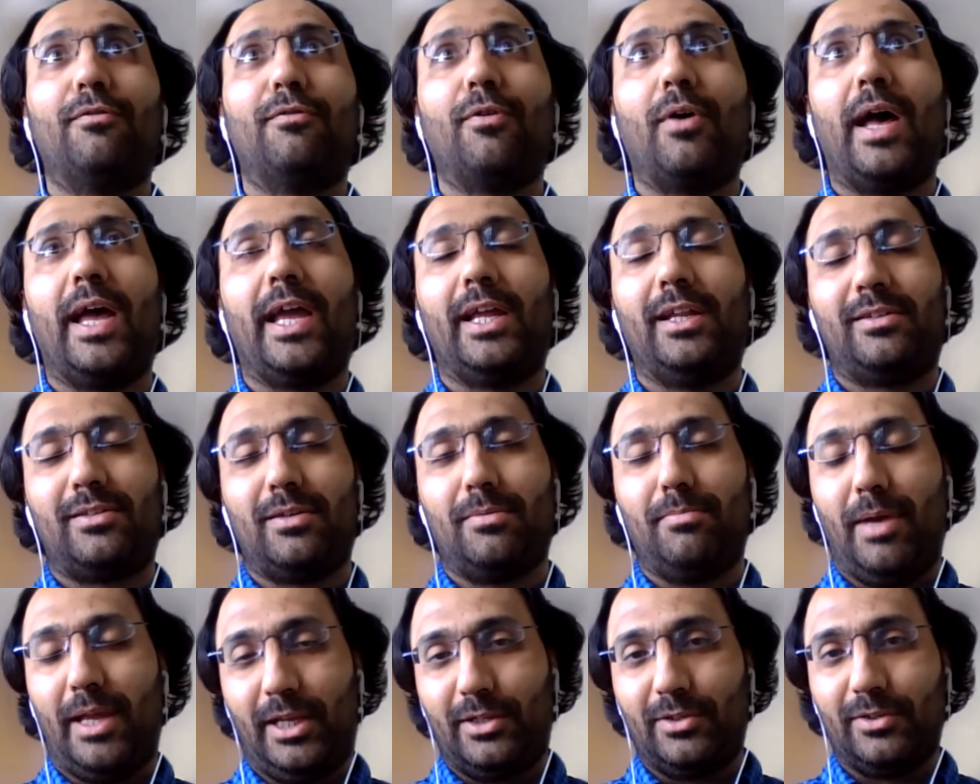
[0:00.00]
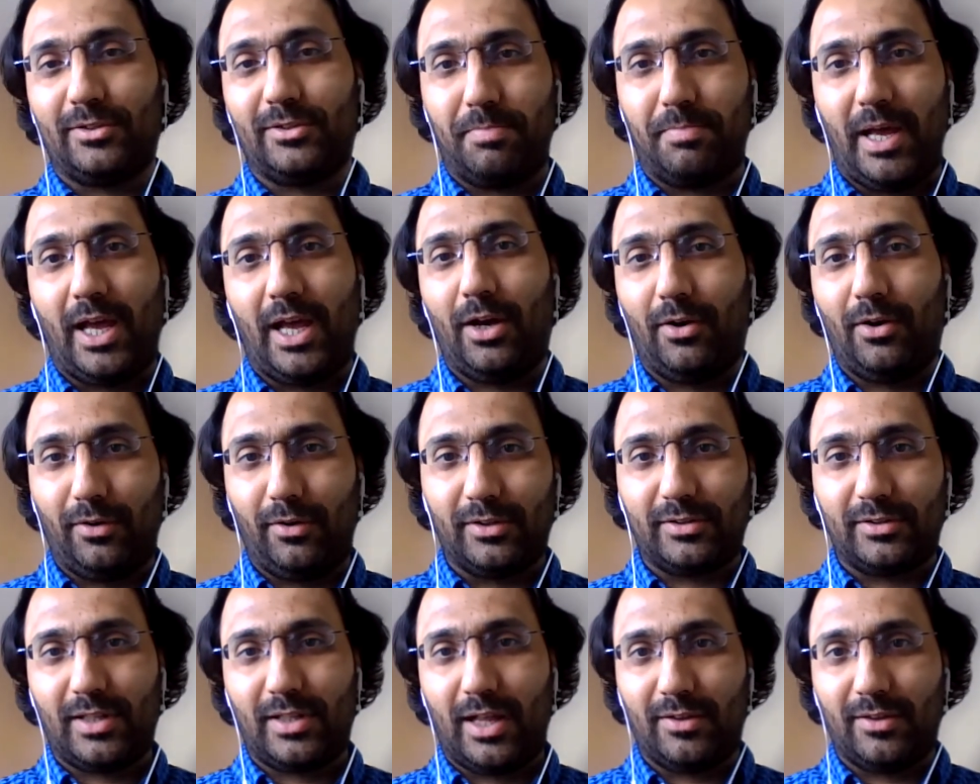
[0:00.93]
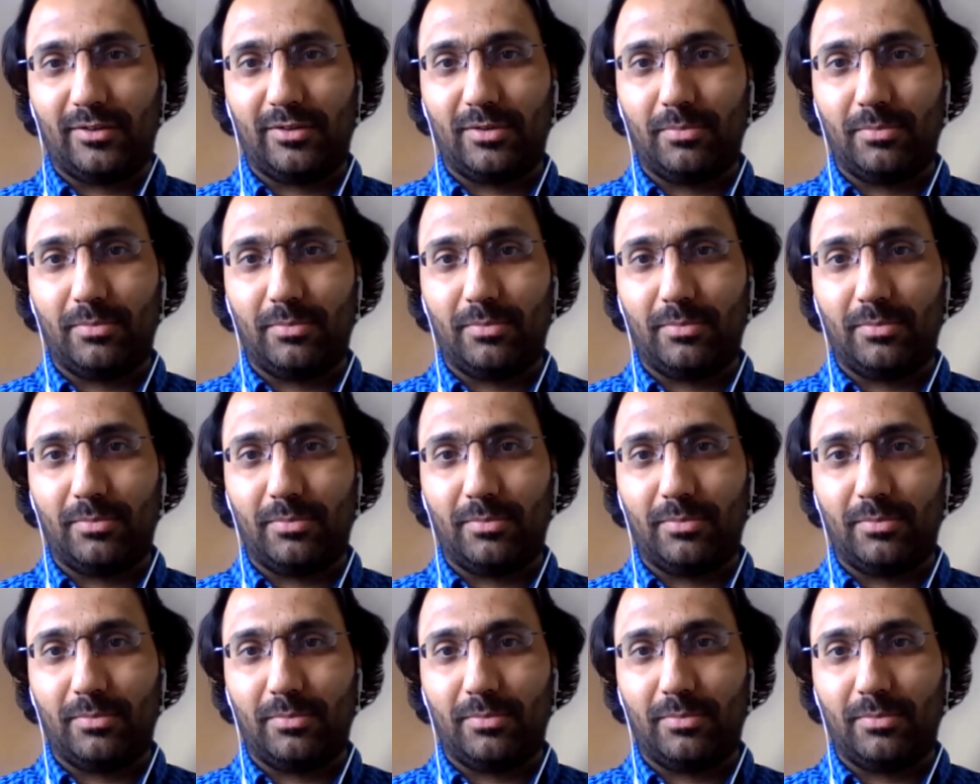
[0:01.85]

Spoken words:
for to make us better understand